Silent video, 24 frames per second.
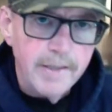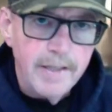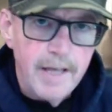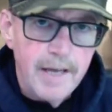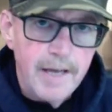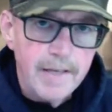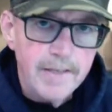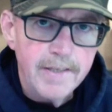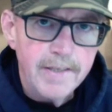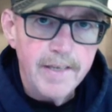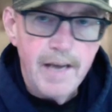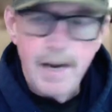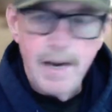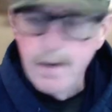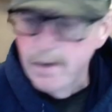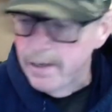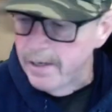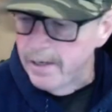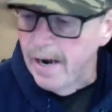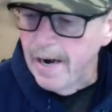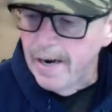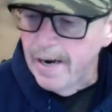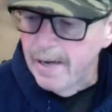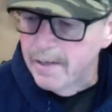that
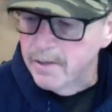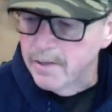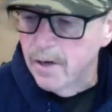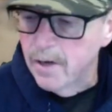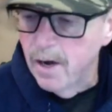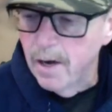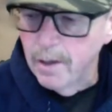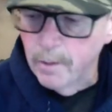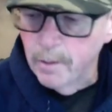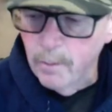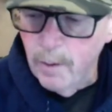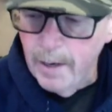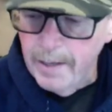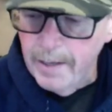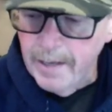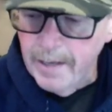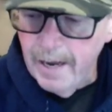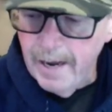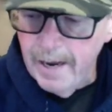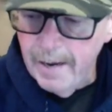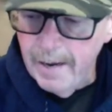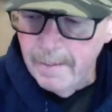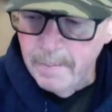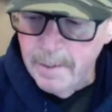Saturday night I saw a great
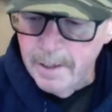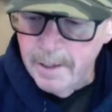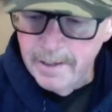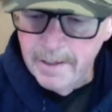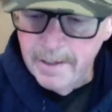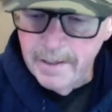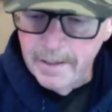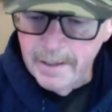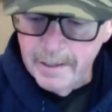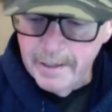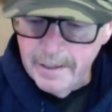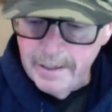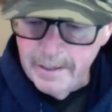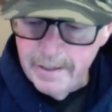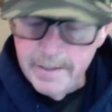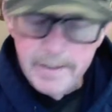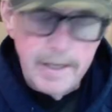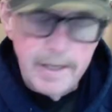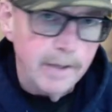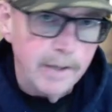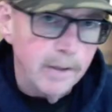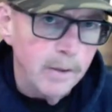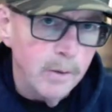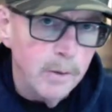game in uh, East
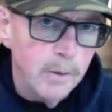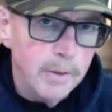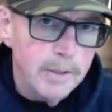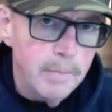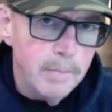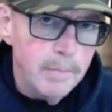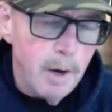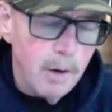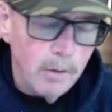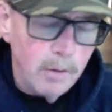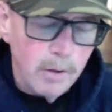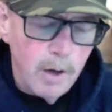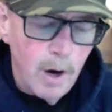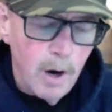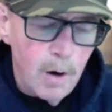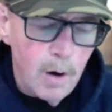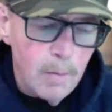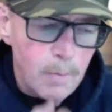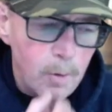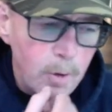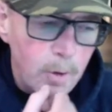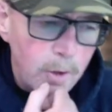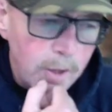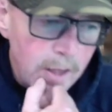St. Louis and Mount
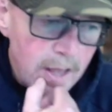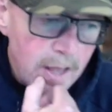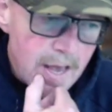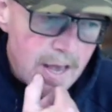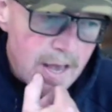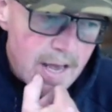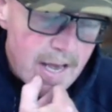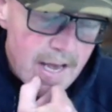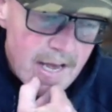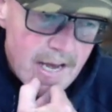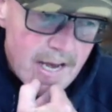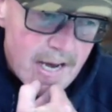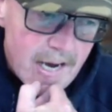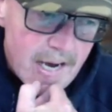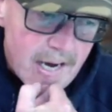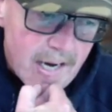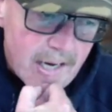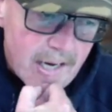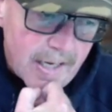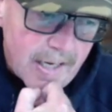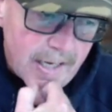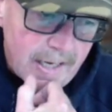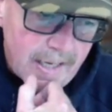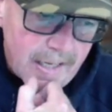Carmel.
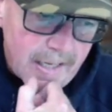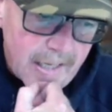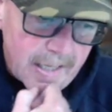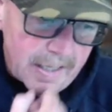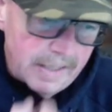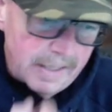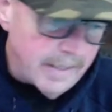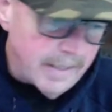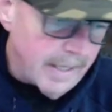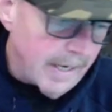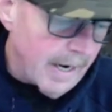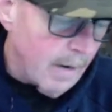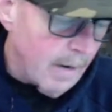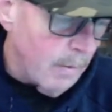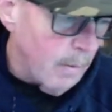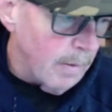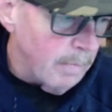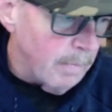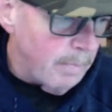Uh, then I went